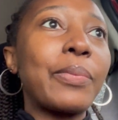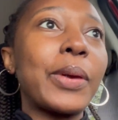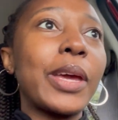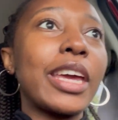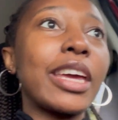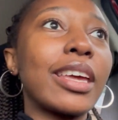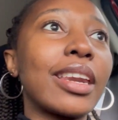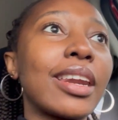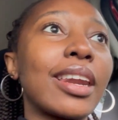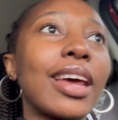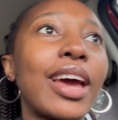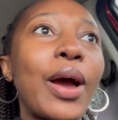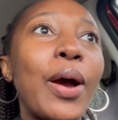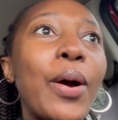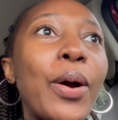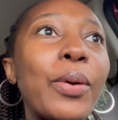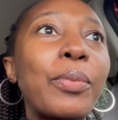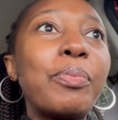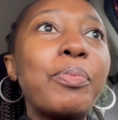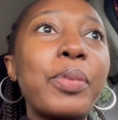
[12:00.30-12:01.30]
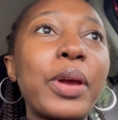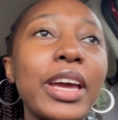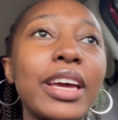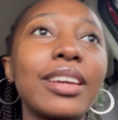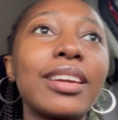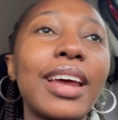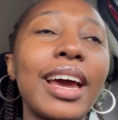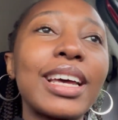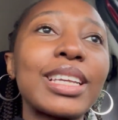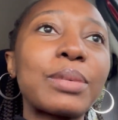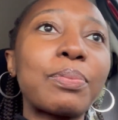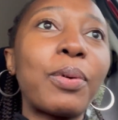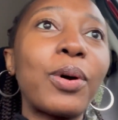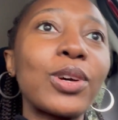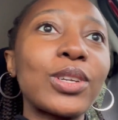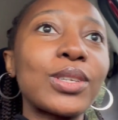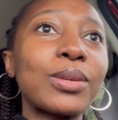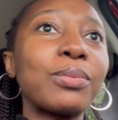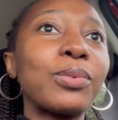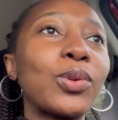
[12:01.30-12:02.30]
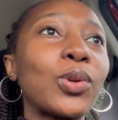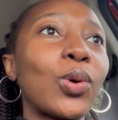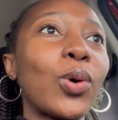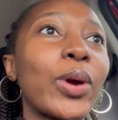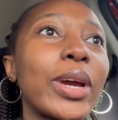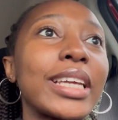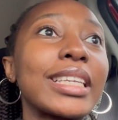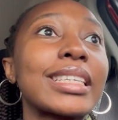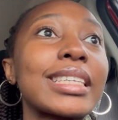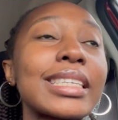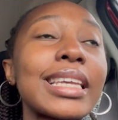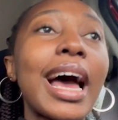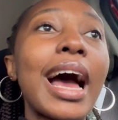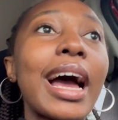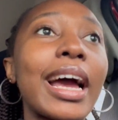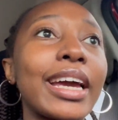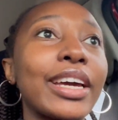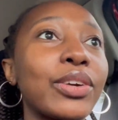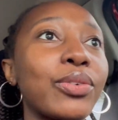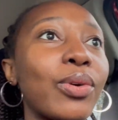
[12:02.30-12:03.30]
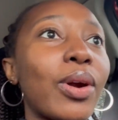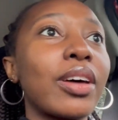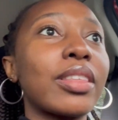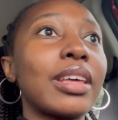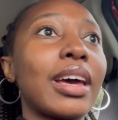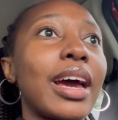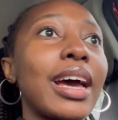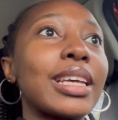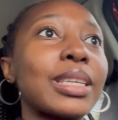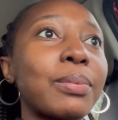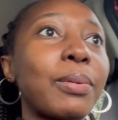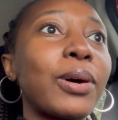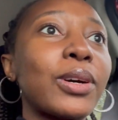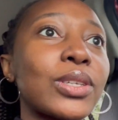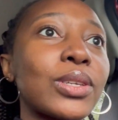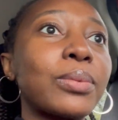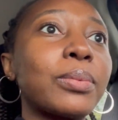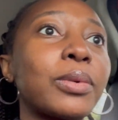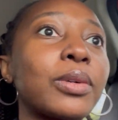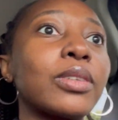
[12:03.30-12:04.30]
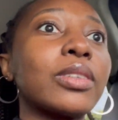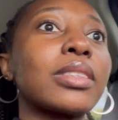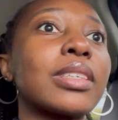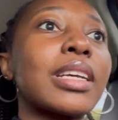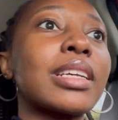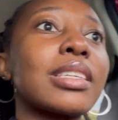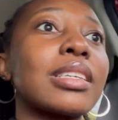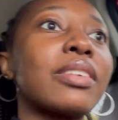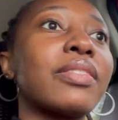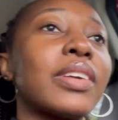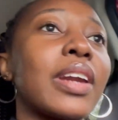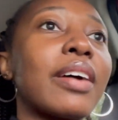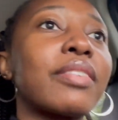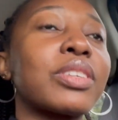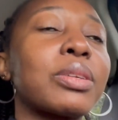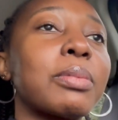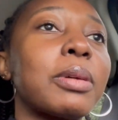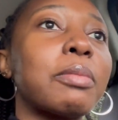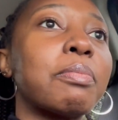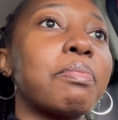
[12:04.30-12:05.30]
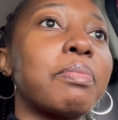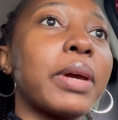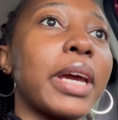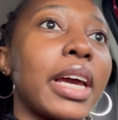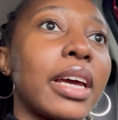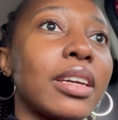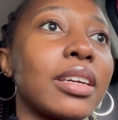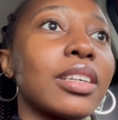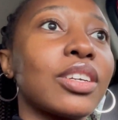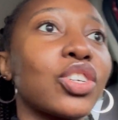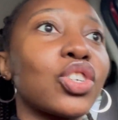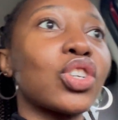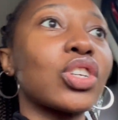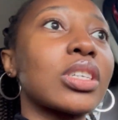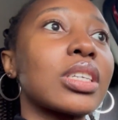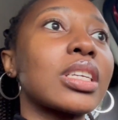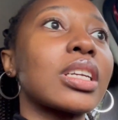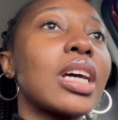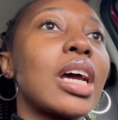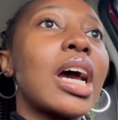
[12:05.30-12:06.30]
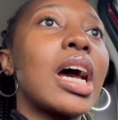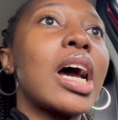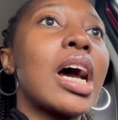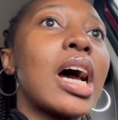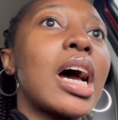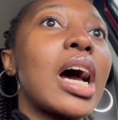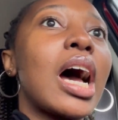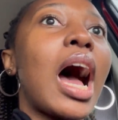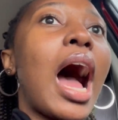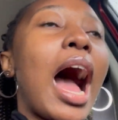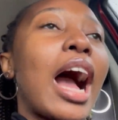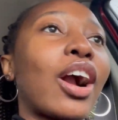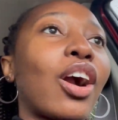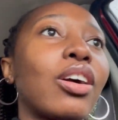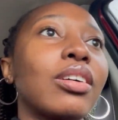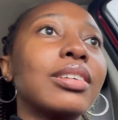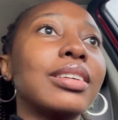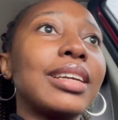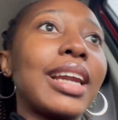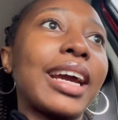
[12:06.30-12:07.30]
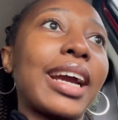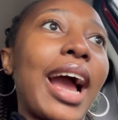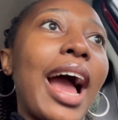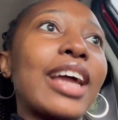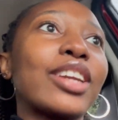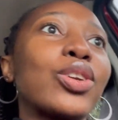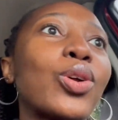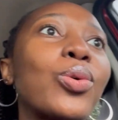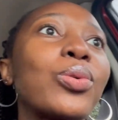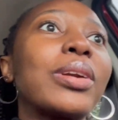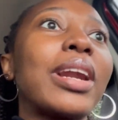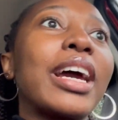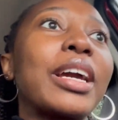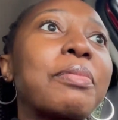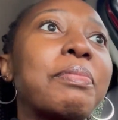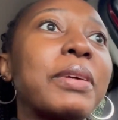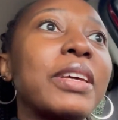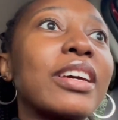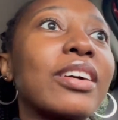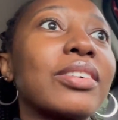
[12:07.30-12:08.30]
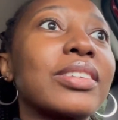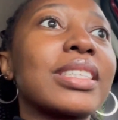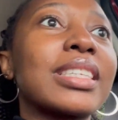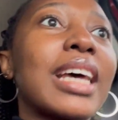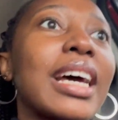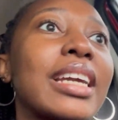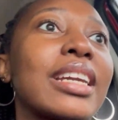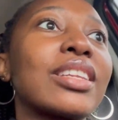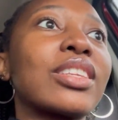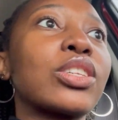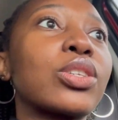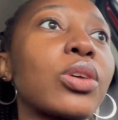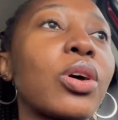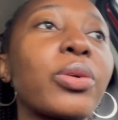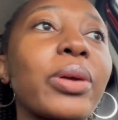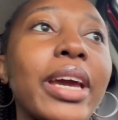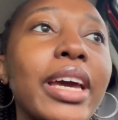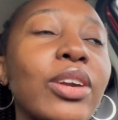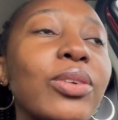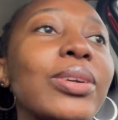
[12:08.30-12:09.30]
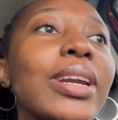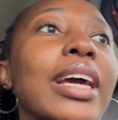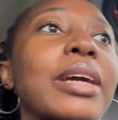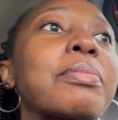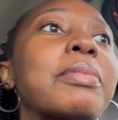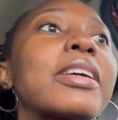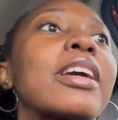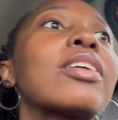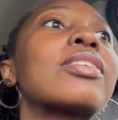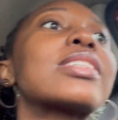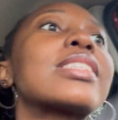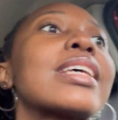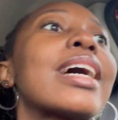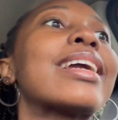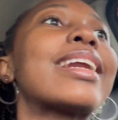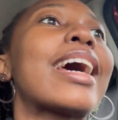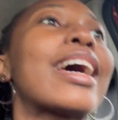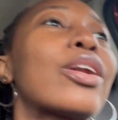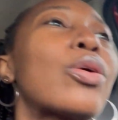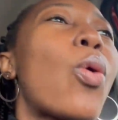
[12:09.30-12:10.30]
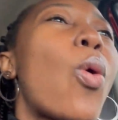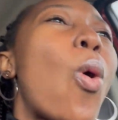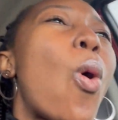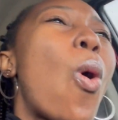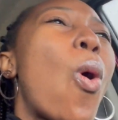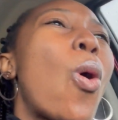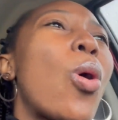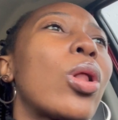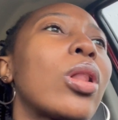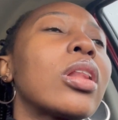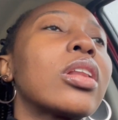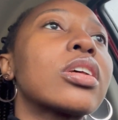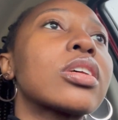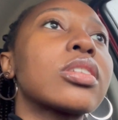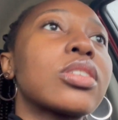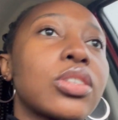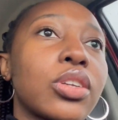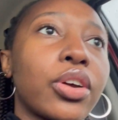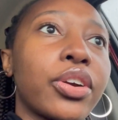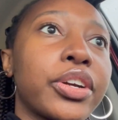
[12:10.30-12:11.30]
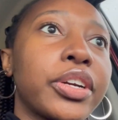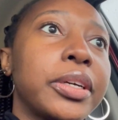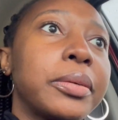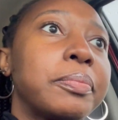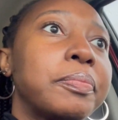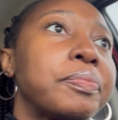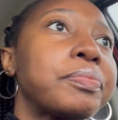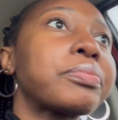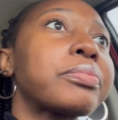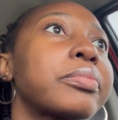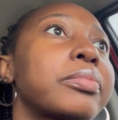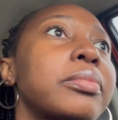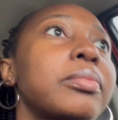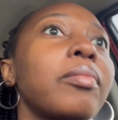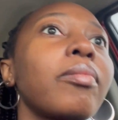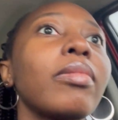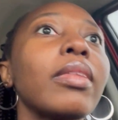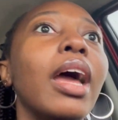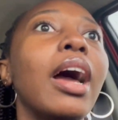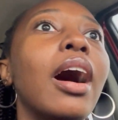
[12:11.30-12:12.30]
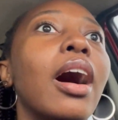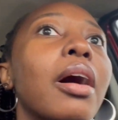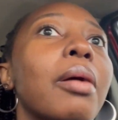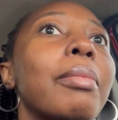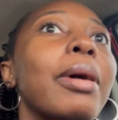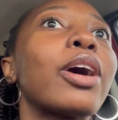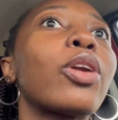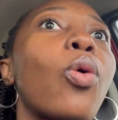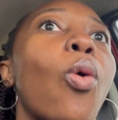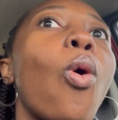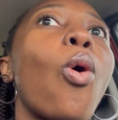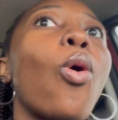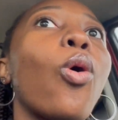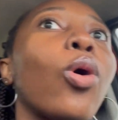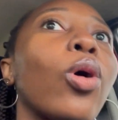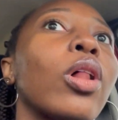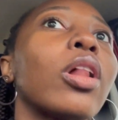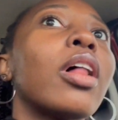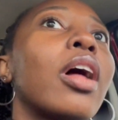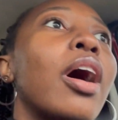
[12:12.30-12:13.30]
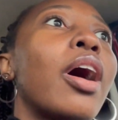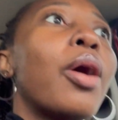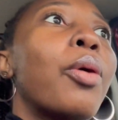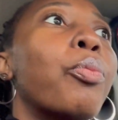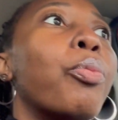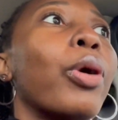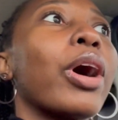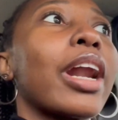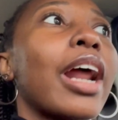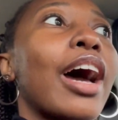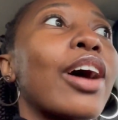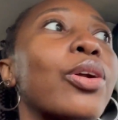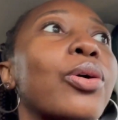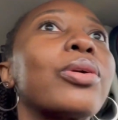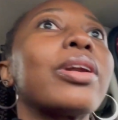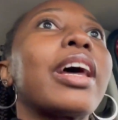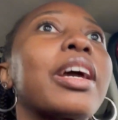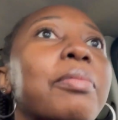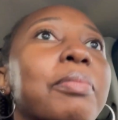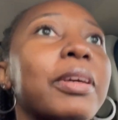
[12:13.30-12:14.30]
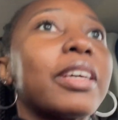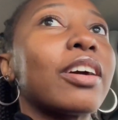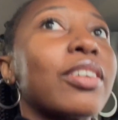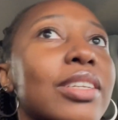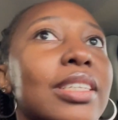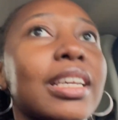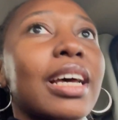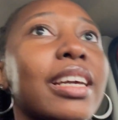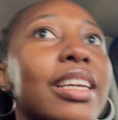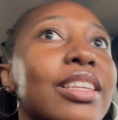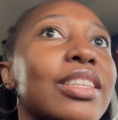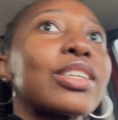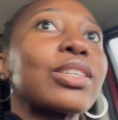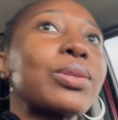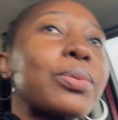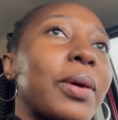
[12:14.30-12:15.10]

in bed as possible, or inside rather, as possible. It doesn't even have to be in bed. It's just I don't like being outside in this. Okay, I don't like being outside at all, sorry, at all, but I don't like being outside in this